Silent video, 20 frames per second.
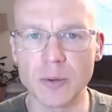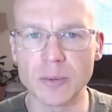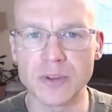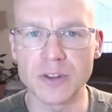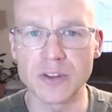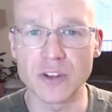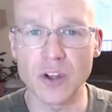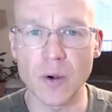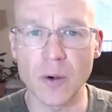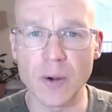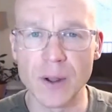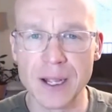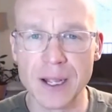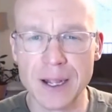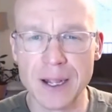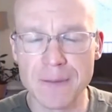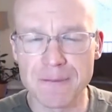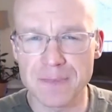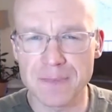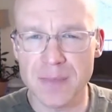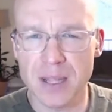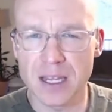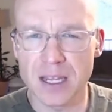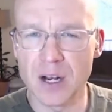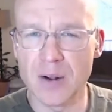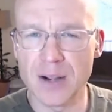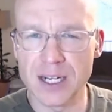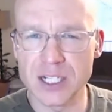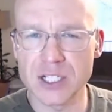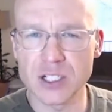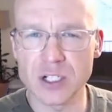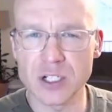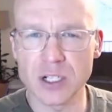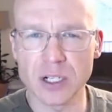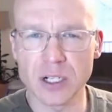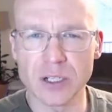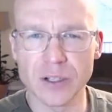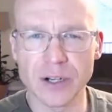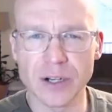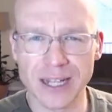And so, you know, I just took a
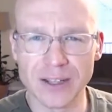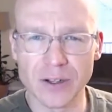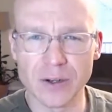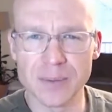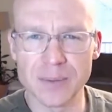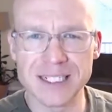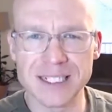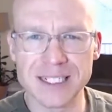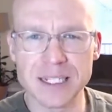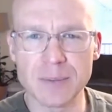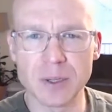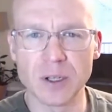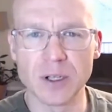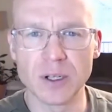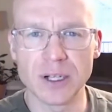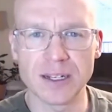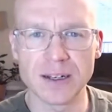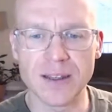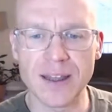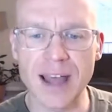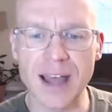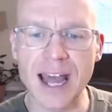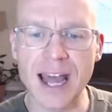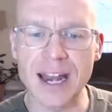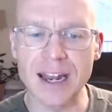look, a little bit deeper look into that.